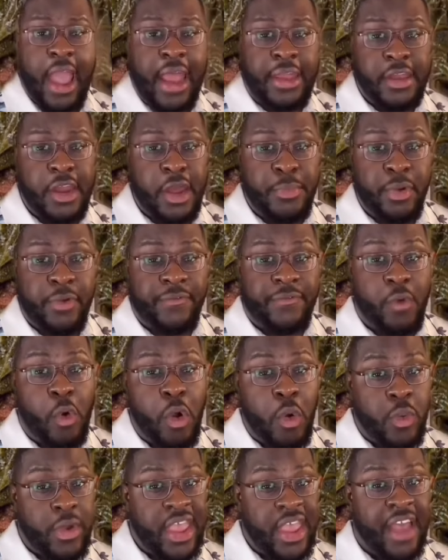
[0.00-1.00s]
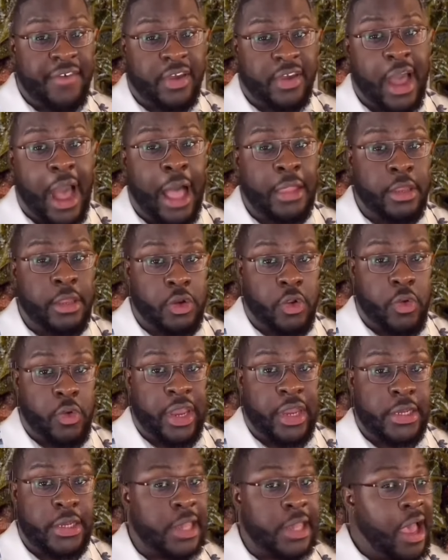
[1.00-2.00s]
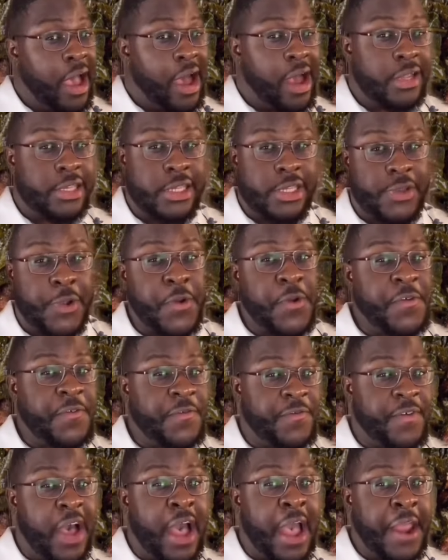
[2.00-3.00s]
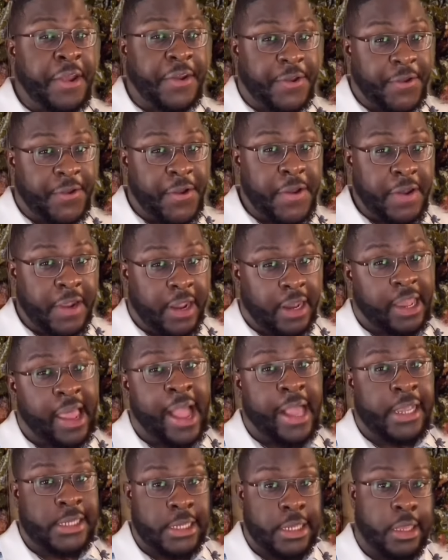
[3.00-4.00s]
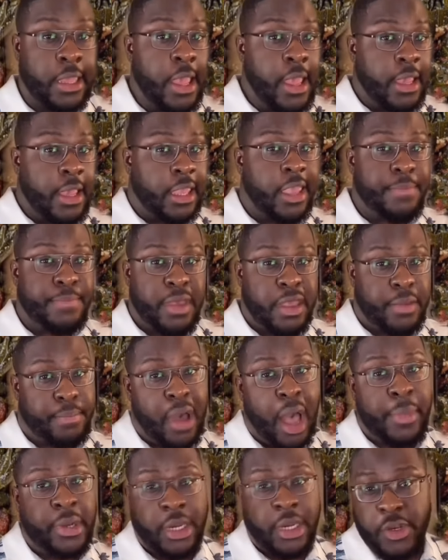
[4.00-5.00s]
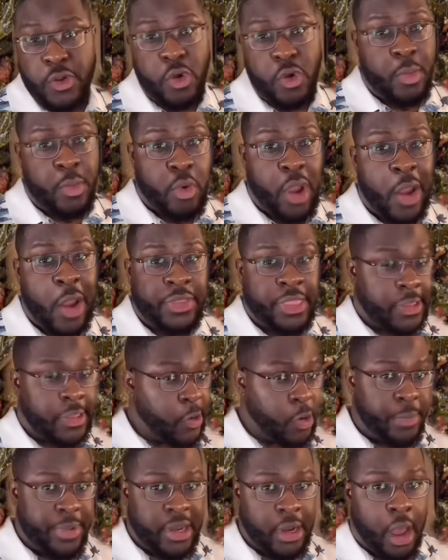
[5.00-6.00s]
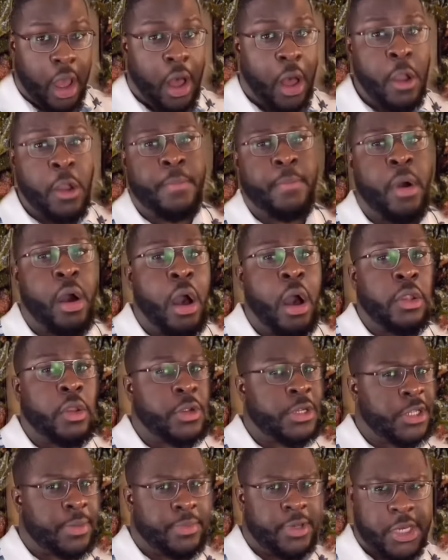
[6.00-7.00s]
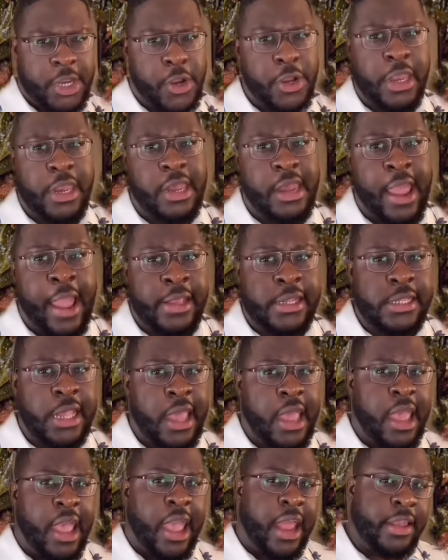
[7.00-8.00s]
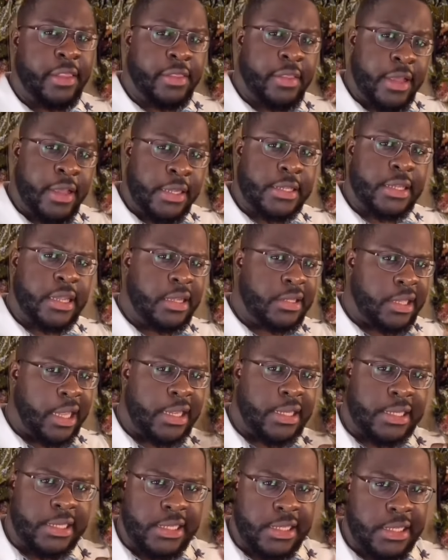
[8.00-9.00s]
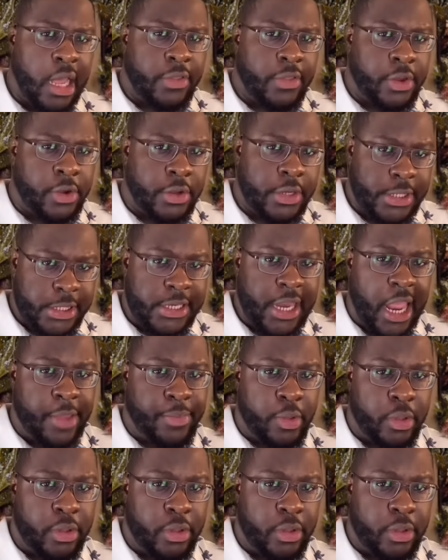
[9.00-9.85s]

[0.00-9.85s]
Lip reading: number four, we have collard greens, a certified hood classic. Get Big Mama to do them right with a little bit of hog maw or some turkey necks, and this is a southern staple.